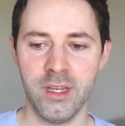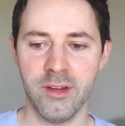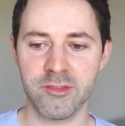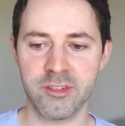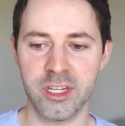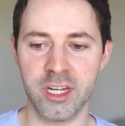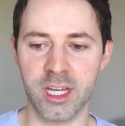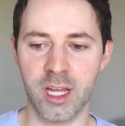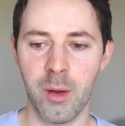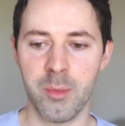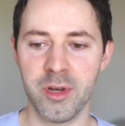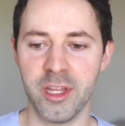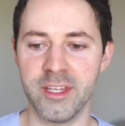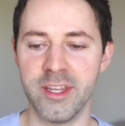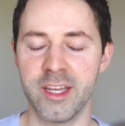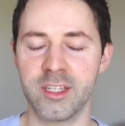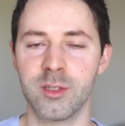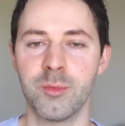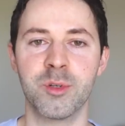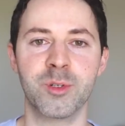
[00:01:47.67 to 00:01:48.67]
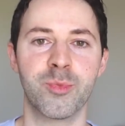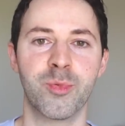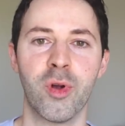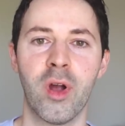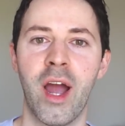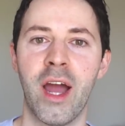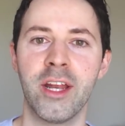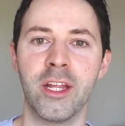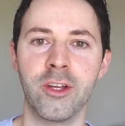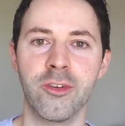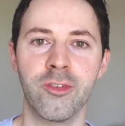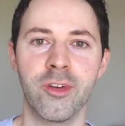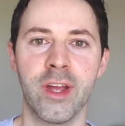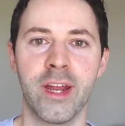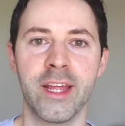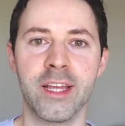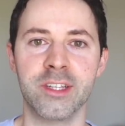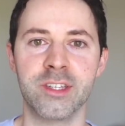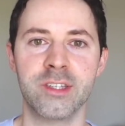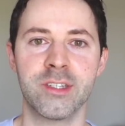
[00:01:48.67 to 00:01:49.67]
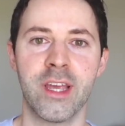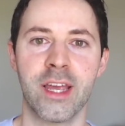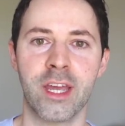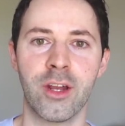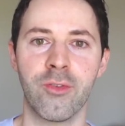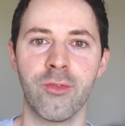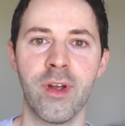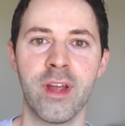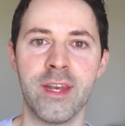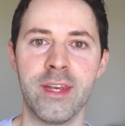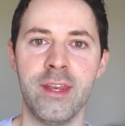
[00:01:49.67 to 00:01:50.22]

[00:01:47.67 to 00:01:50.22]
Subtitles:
Never seen a company take so much pride in creating second-rate